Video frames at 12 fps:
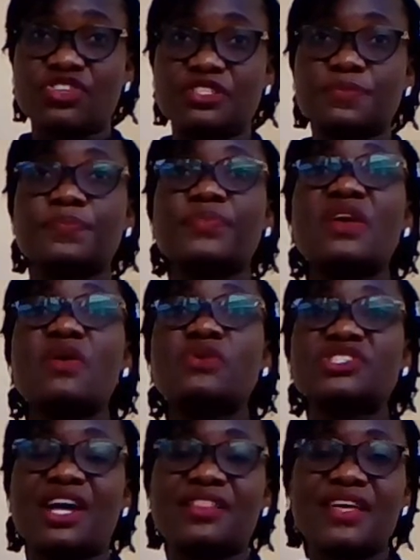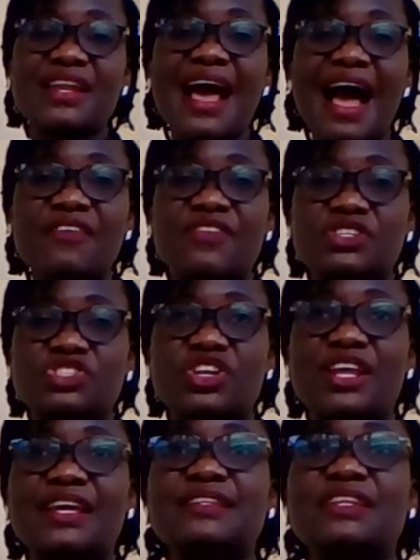countries. We shall then have
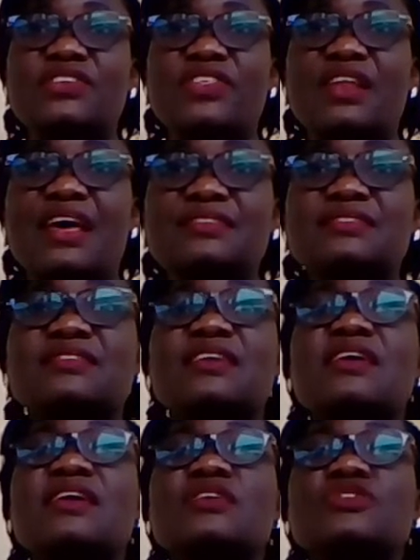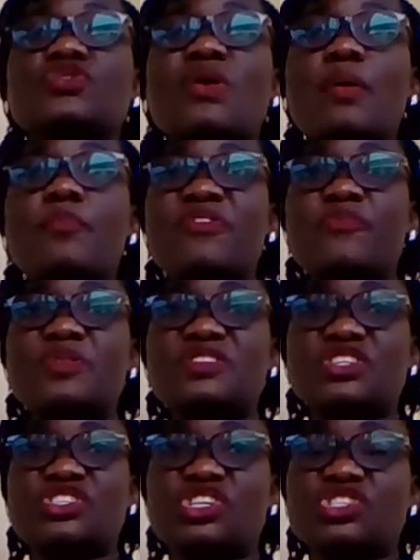ActionAid Netherlands do a brief
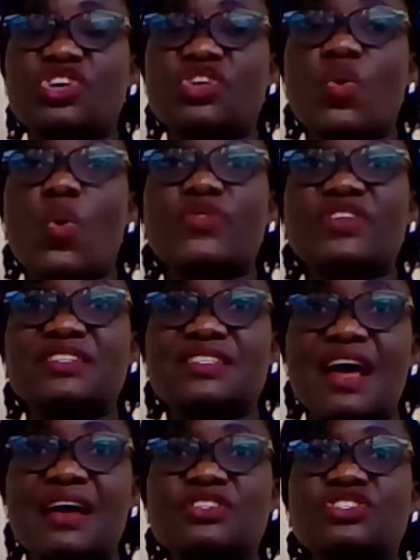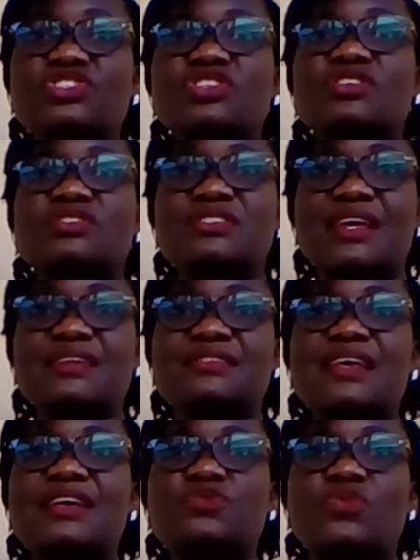presentation on the Dutch
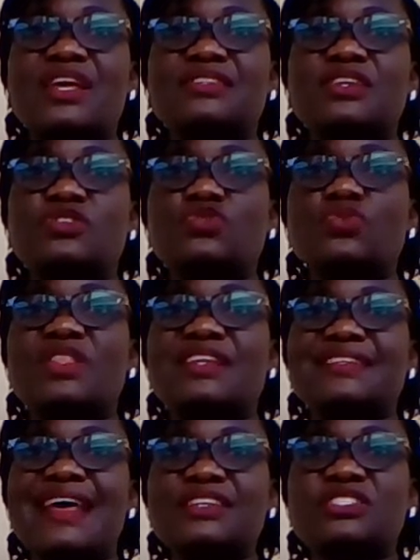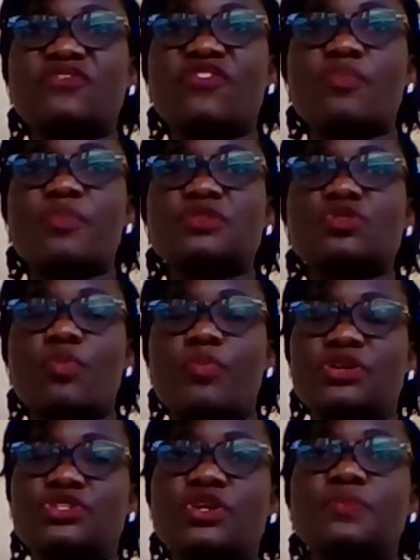steps as related to the Dutch Development
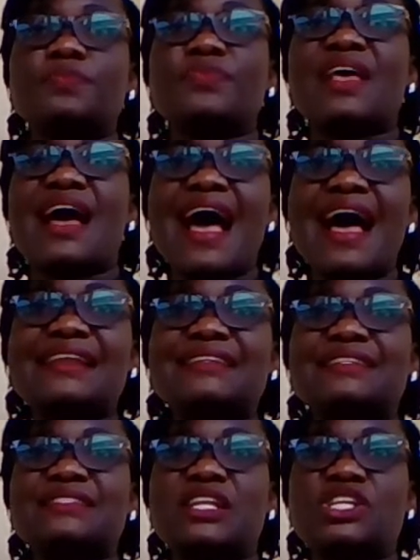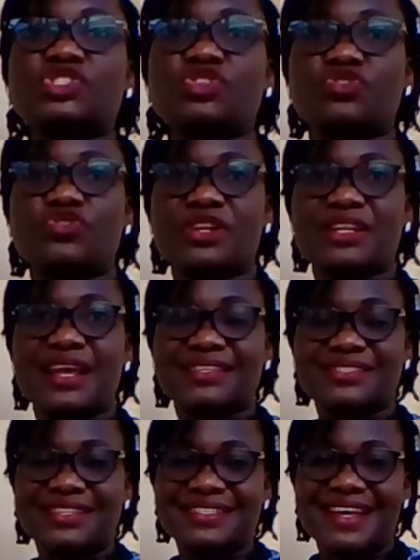Cooperation and International Trade
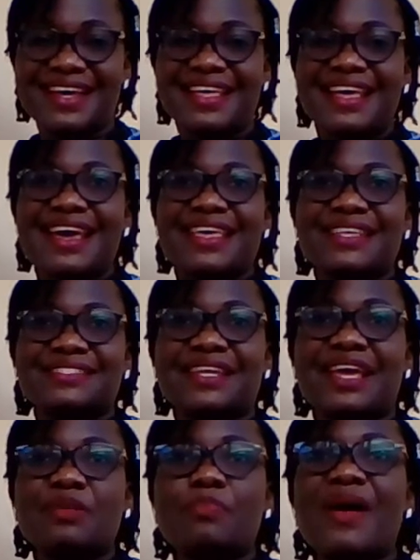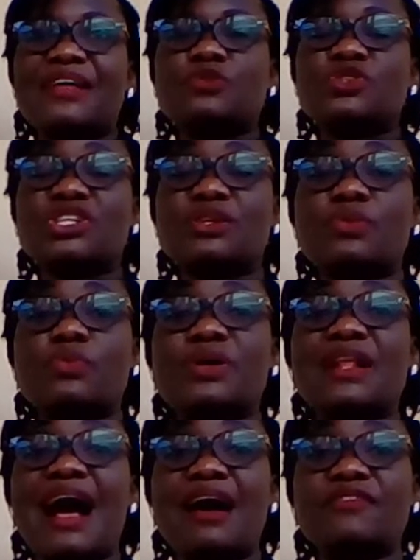Agenda. The second part
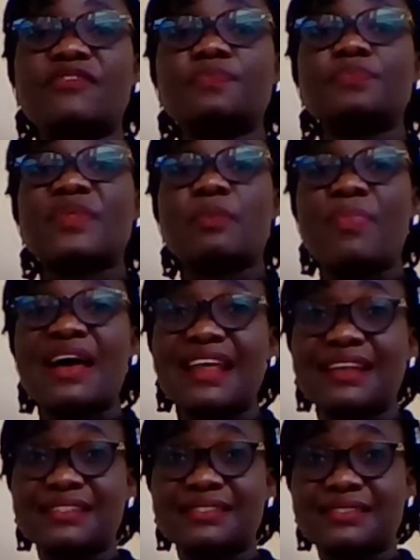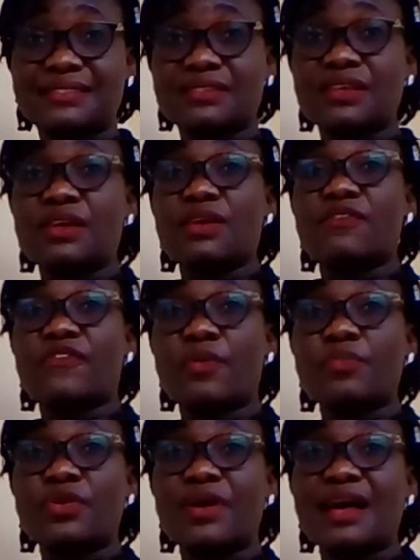we'll have panelists
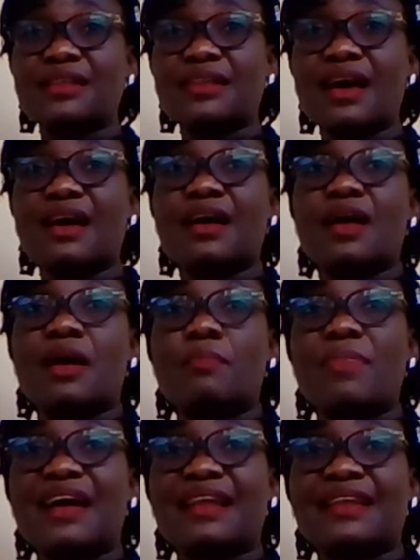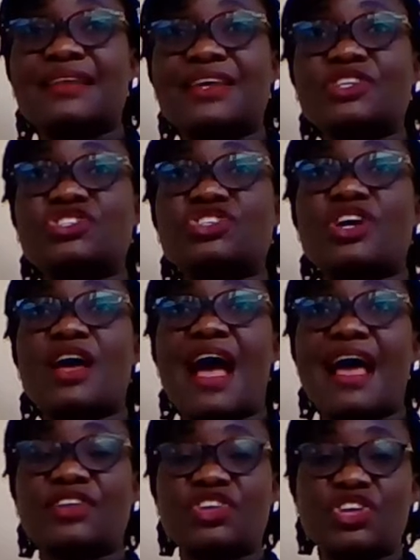from Uganda, Bangladesh,
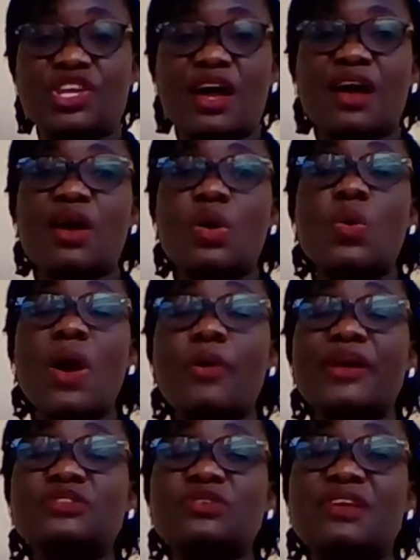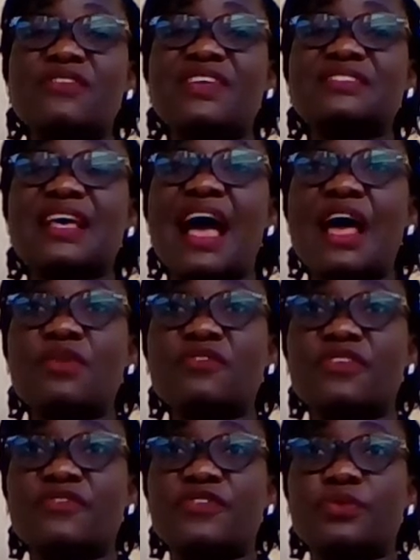and Kenya who are going to give us an
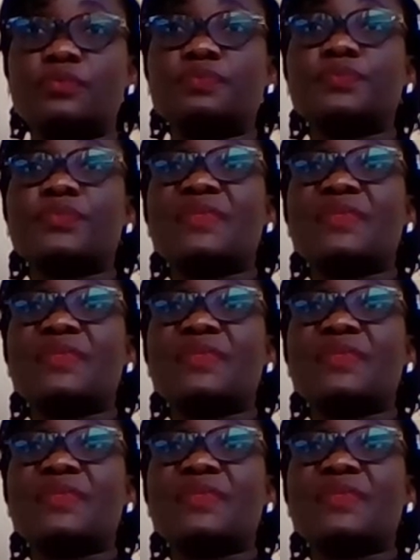overview